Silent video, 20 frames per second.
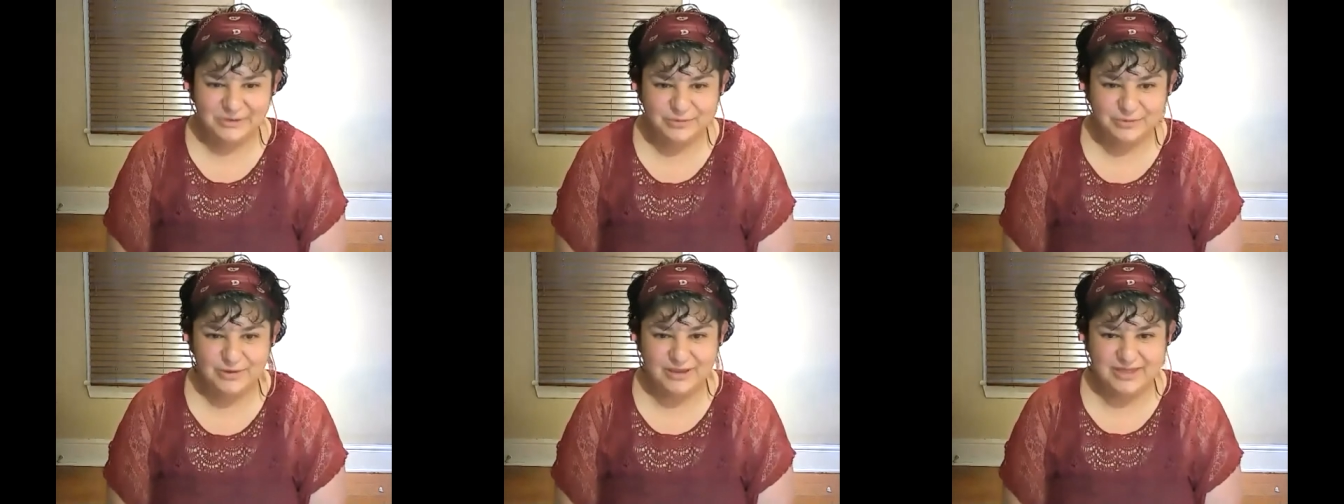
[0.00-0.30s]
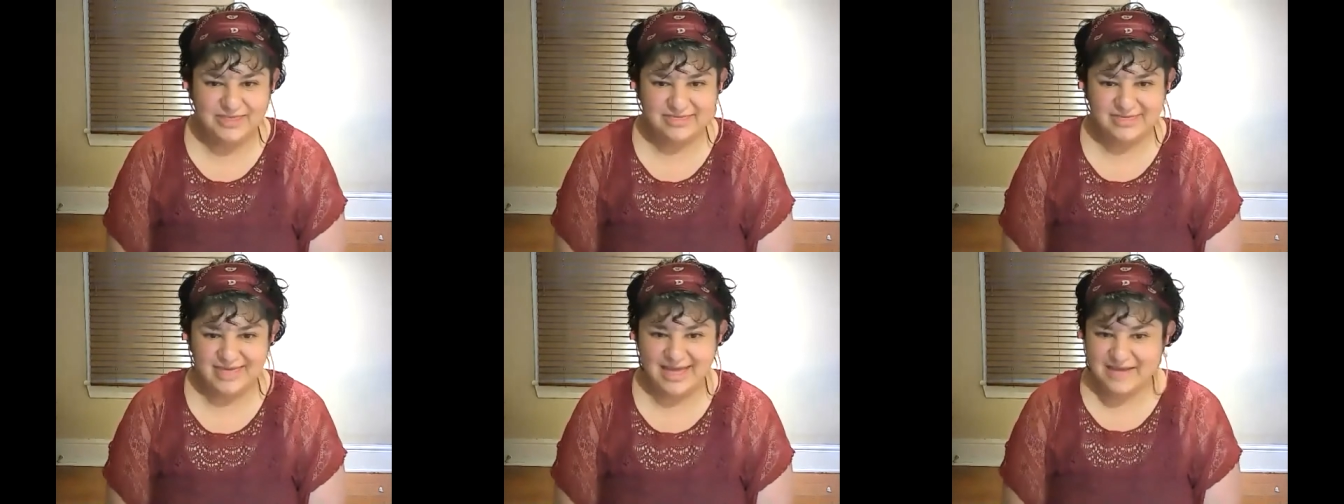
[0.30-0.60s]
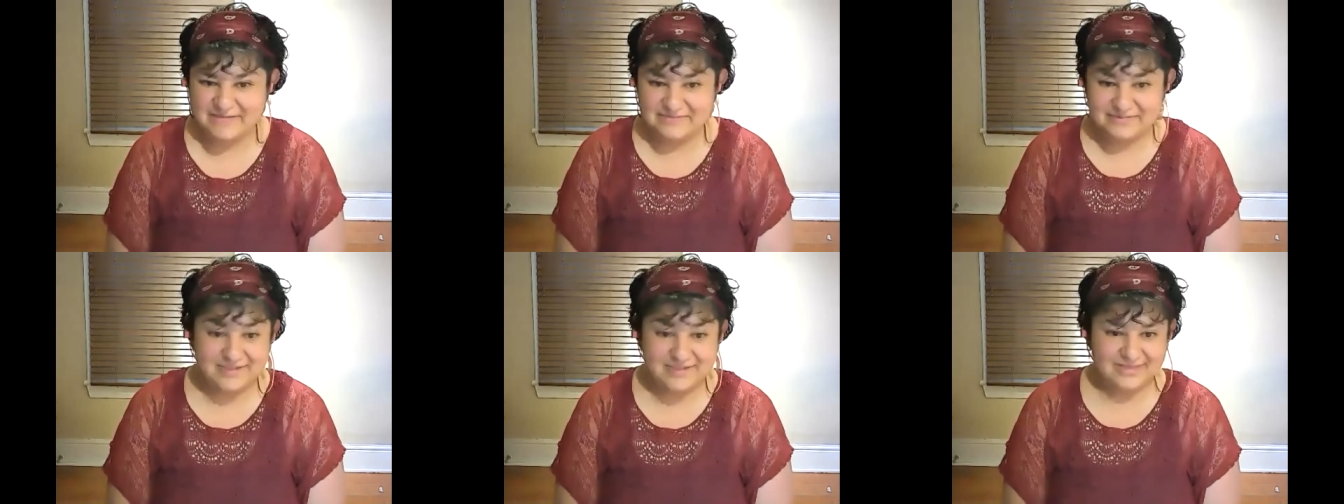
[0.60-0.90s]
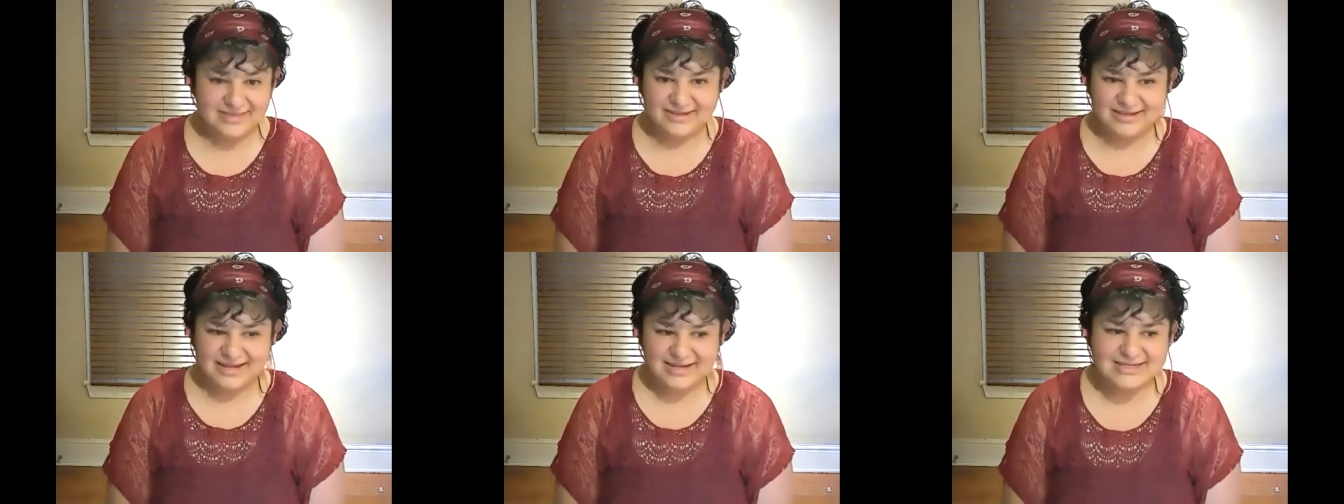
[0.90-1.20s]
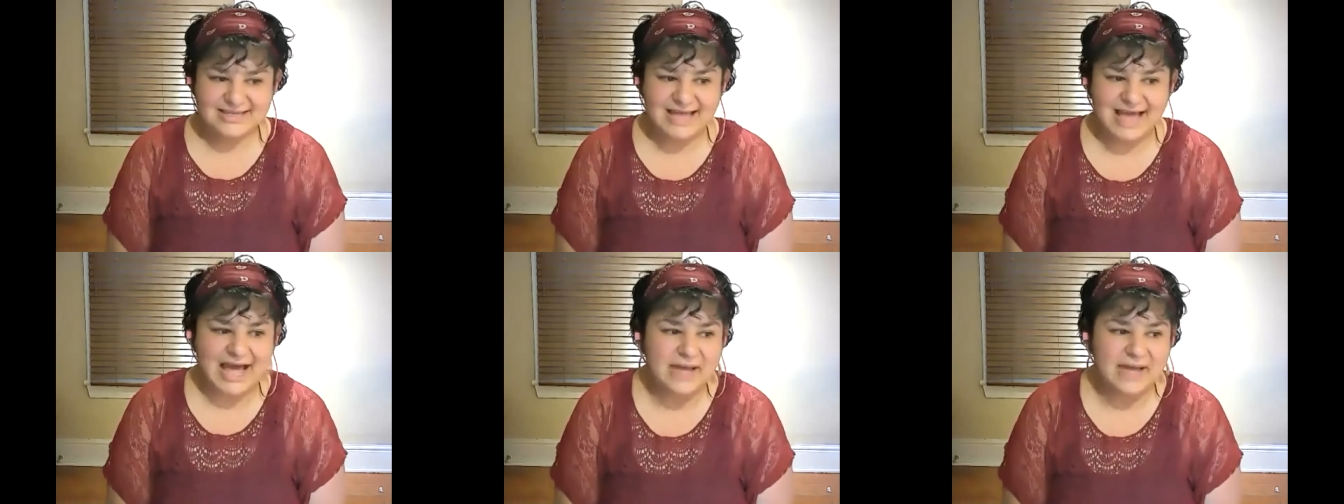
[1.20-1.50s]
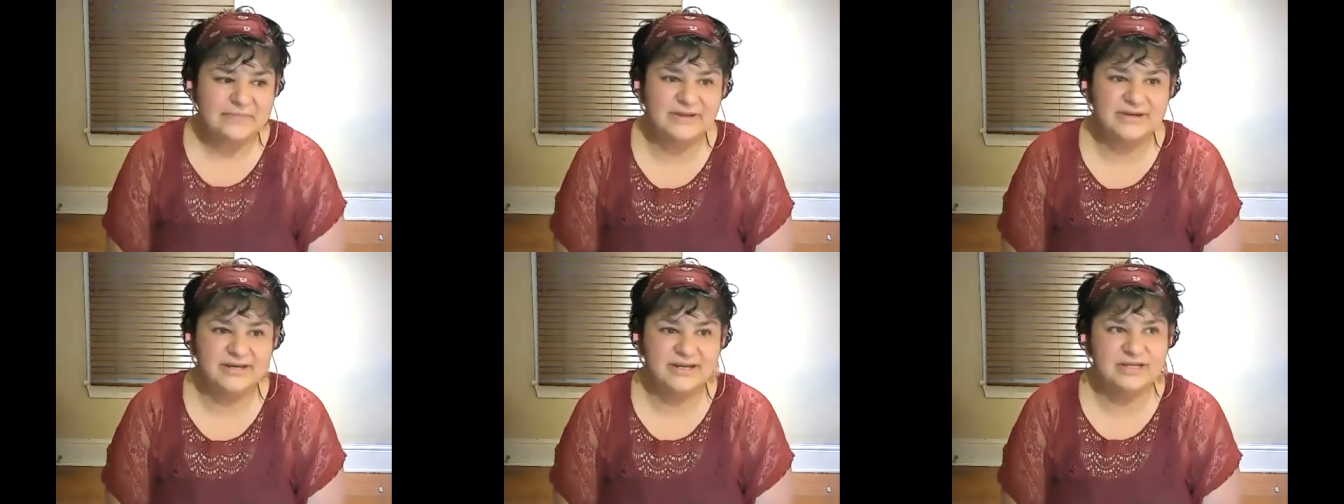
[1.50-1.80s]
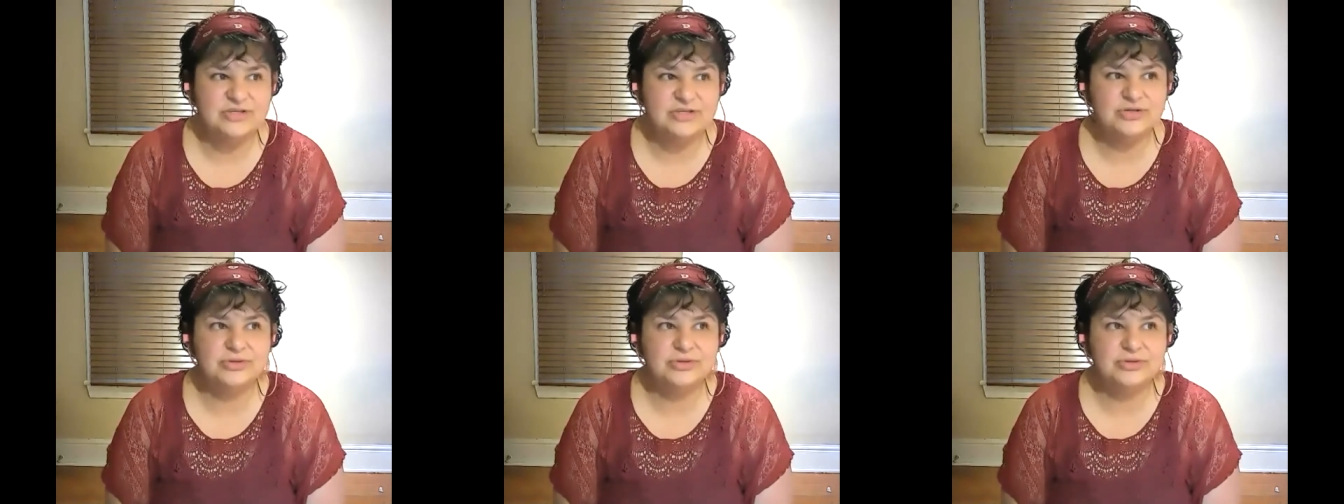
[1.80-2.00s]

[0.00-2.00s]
with everything that's happening.